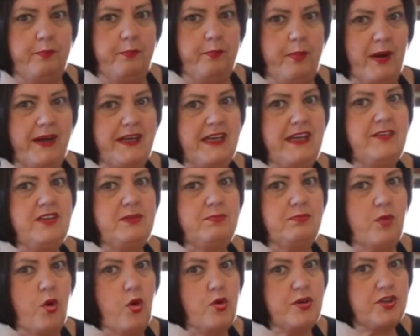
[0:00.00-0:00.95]
but even
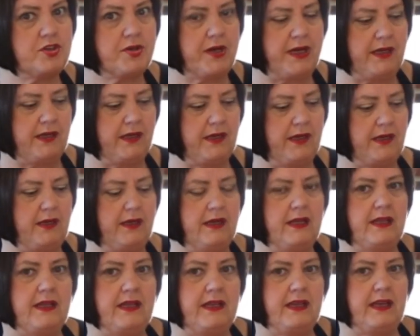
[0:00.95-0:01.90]
more trendy
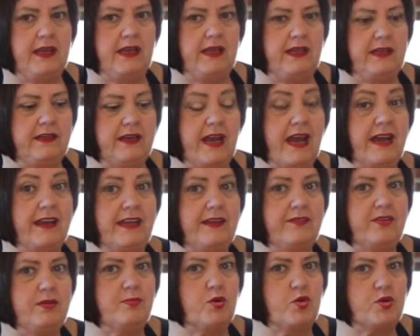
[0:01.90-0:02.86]
and
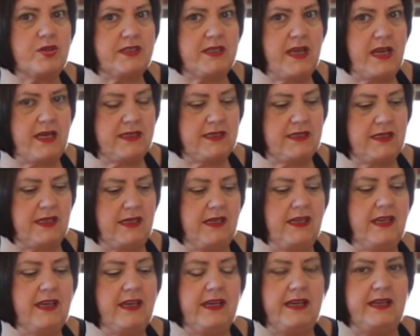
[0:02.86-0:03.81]
even more sexy
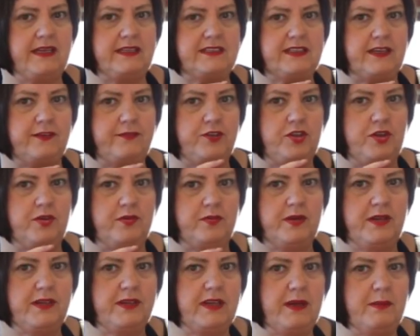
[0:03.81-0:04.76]
is if you
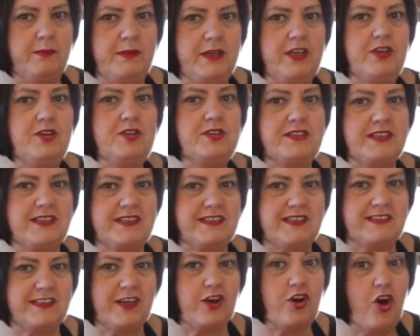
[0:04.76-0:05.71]
use this
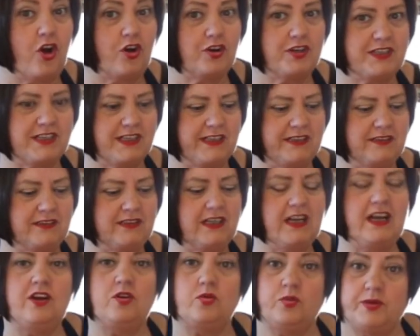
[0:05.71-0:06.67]
as a cocktail
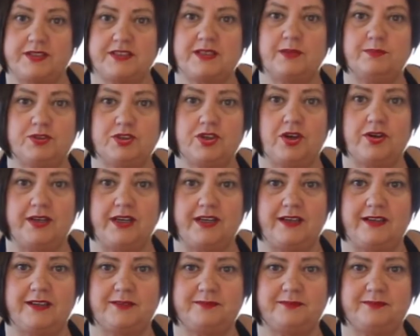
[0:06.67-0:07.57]
with some tonic.